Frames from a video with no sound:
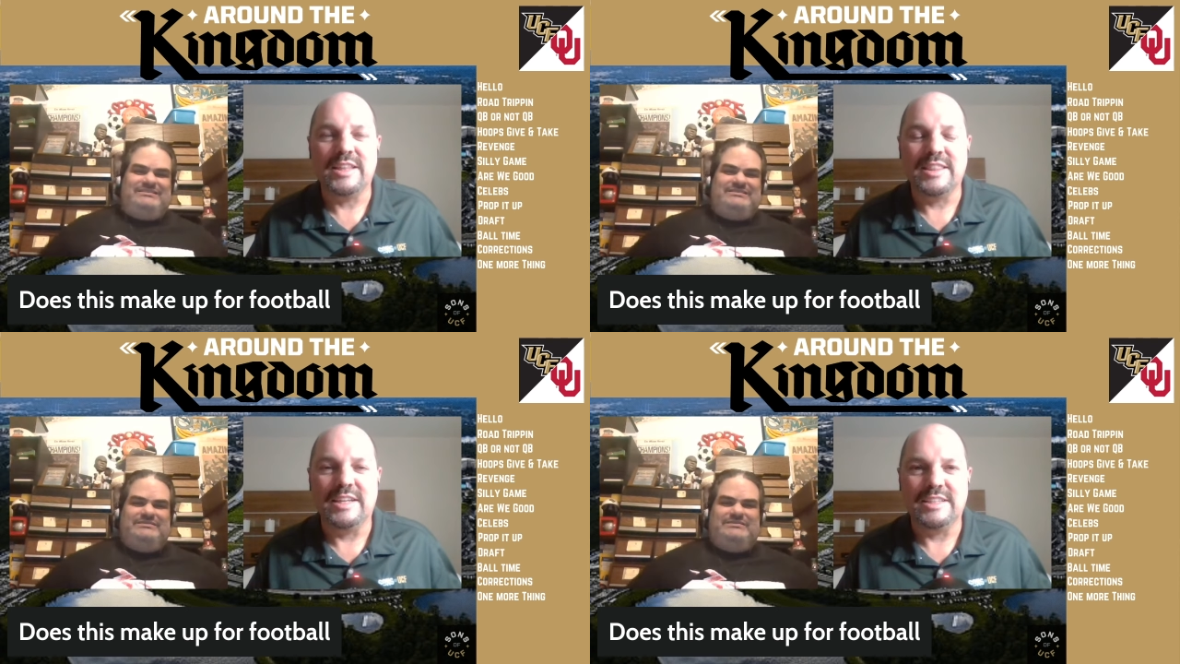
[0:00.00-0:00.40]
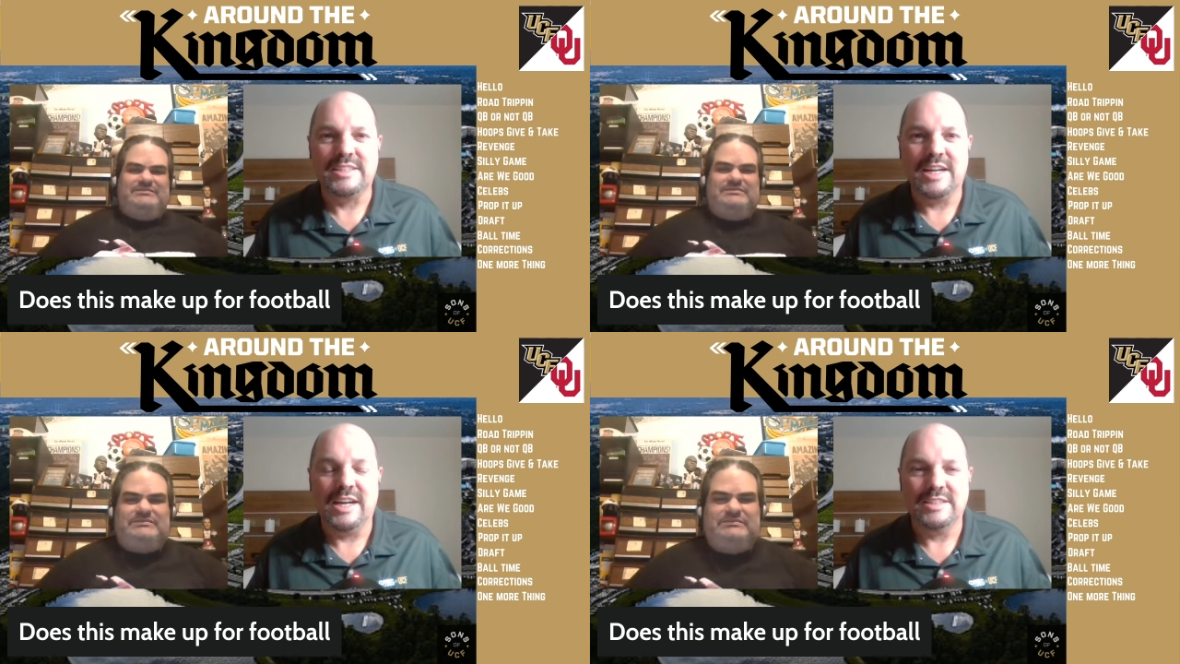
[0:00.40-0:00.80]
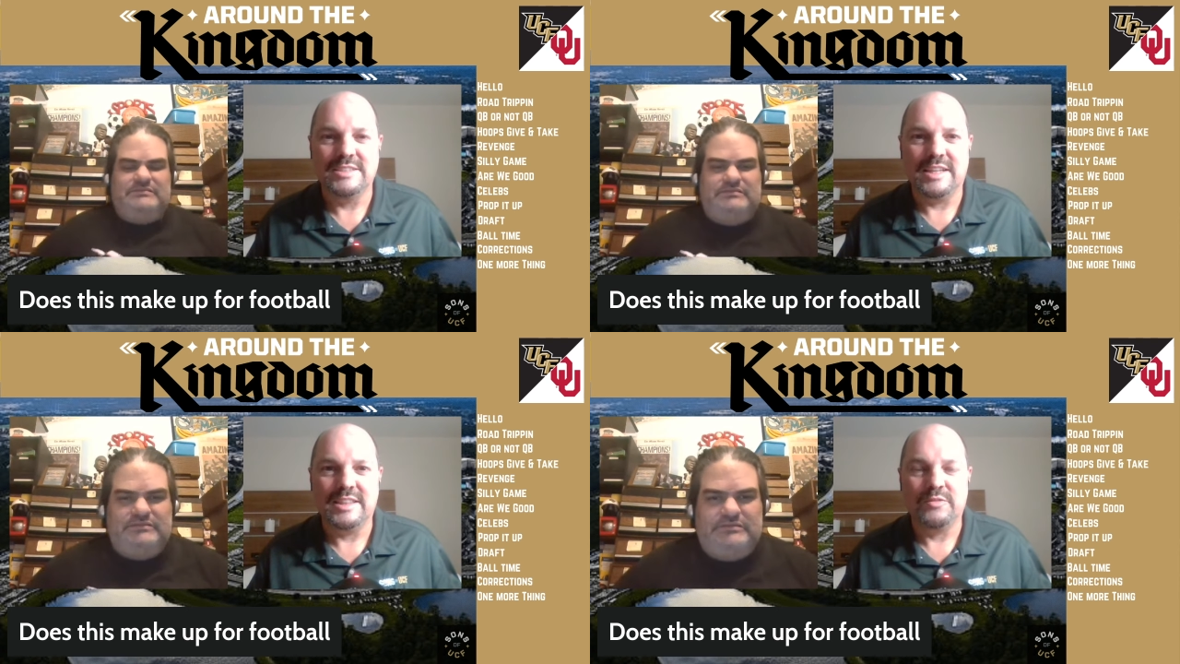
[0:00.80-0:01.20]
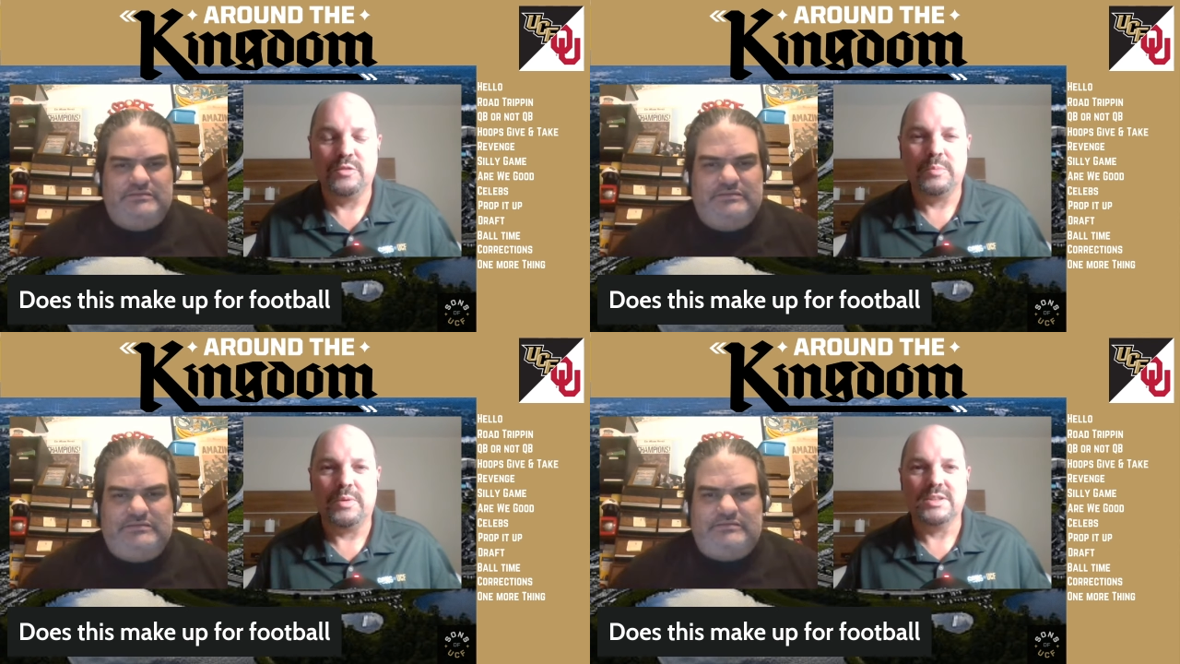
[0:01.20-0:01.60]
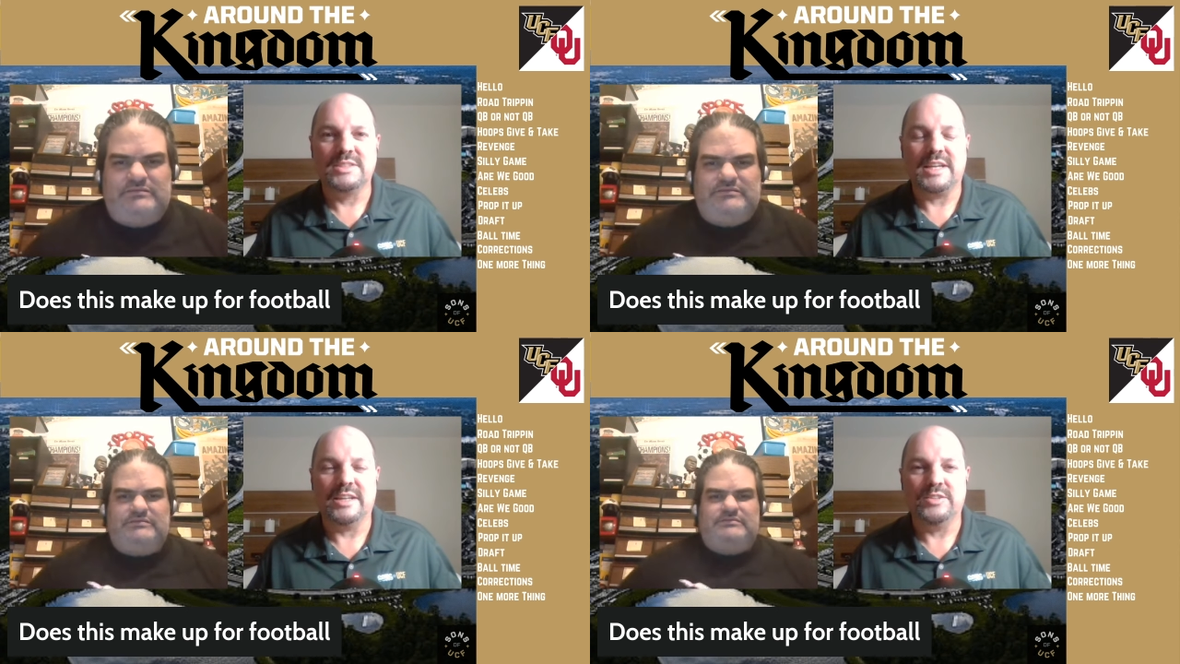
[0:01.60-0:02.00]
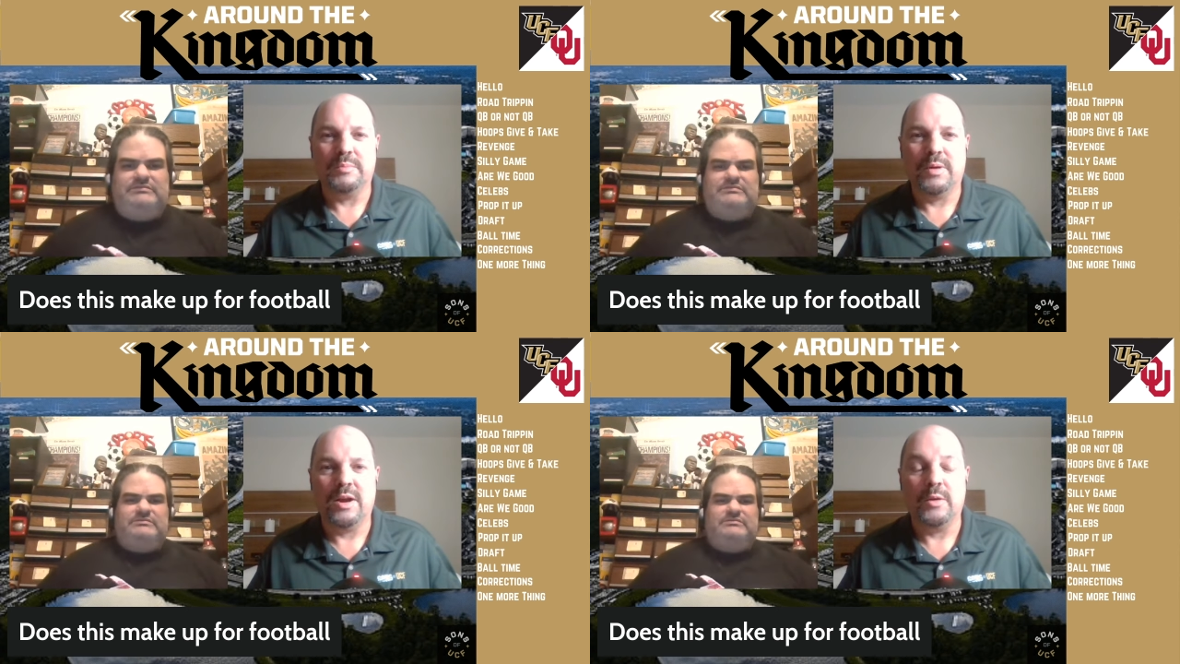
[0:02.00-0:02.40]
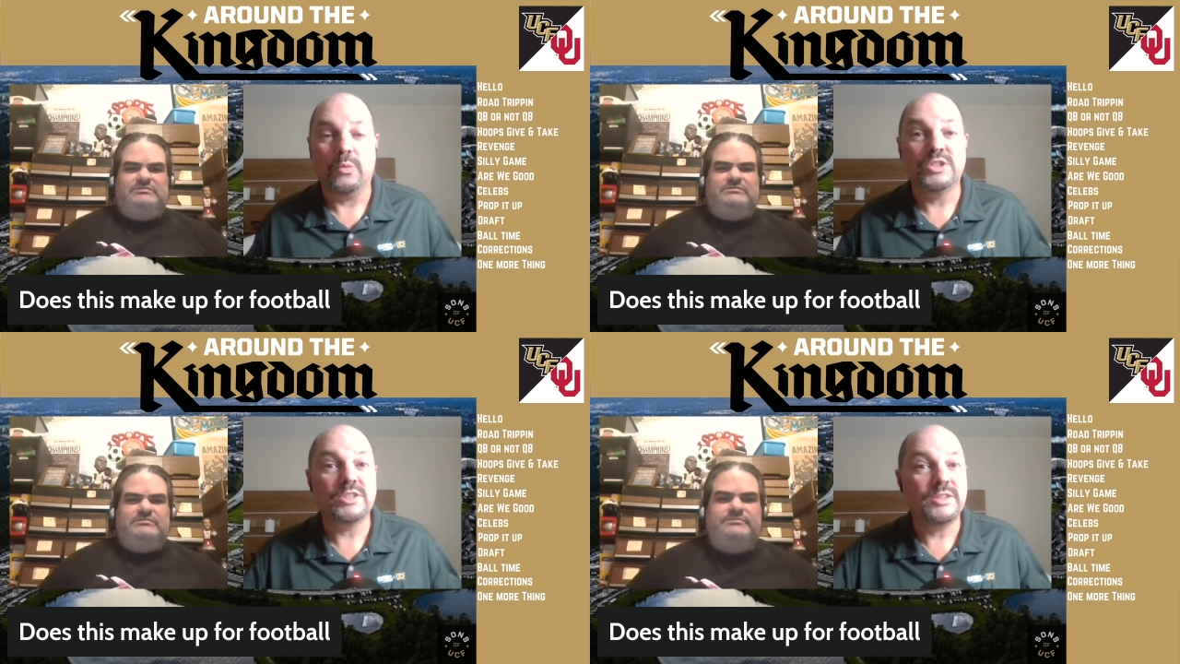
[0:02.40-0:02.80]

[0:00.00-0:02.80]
Speaker 1: think that it does. I think football stands apart, which,